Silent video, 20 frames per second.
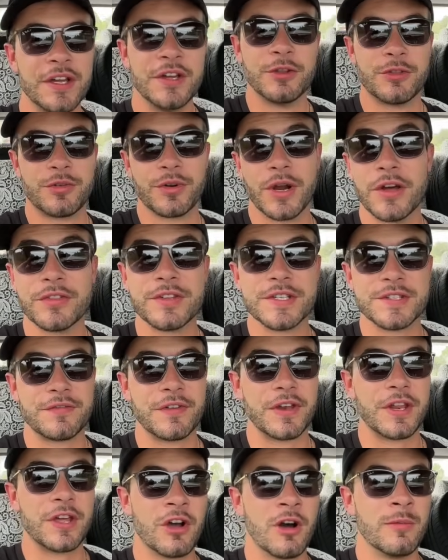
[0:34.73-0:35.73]
throughout this
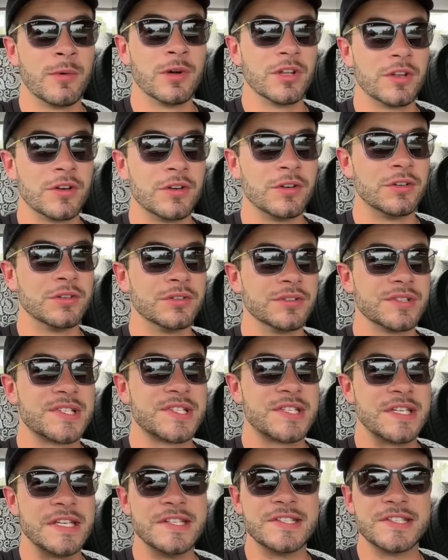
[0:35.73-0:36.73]
video I'm a little
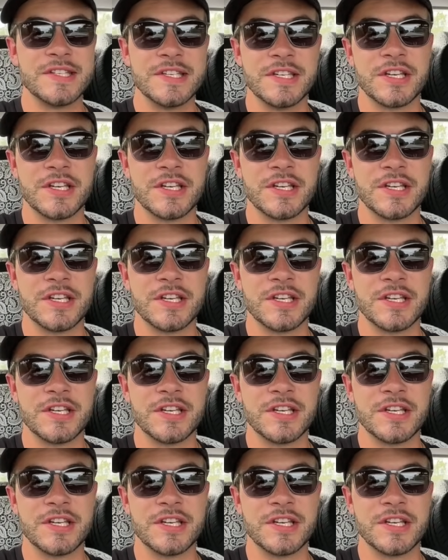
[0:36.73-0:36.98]
sneezy,